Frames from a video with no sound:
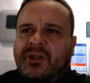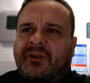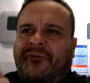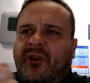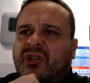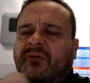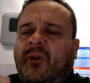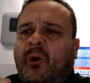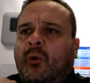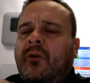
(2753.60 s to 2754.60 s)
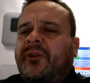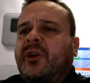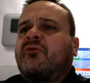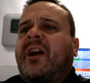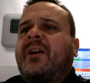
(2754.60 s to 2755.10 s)
So first of all, the
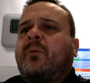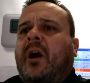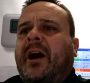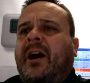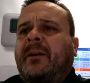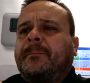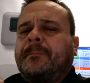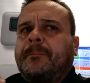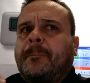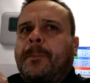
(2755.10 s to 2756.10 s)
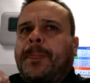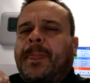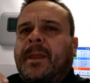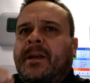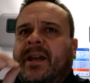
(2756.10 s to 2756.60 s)
grey wire
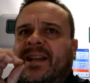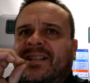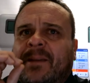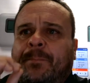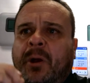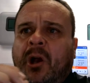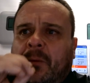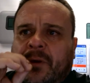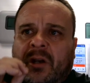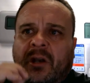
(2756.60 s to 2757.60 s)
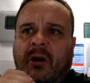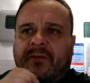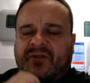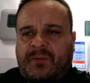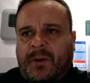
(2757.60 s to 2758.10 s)
is a permanent
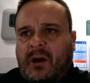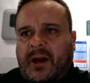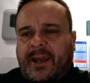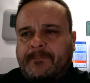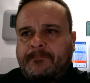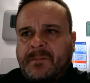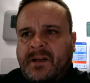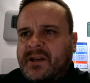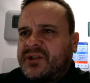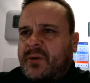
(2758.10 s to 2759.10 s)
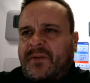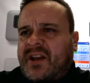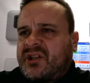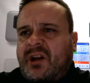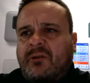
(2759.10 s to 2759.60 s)
live supply. So if
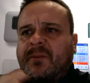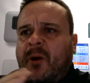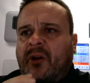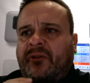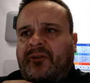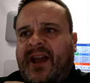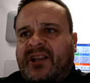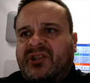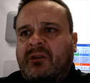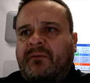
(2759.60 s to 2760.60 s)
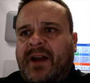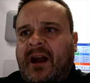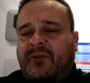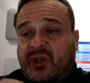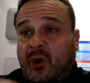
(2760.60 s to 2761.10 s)
there's no demand on that zone
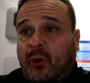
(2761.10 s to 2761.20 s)
valve at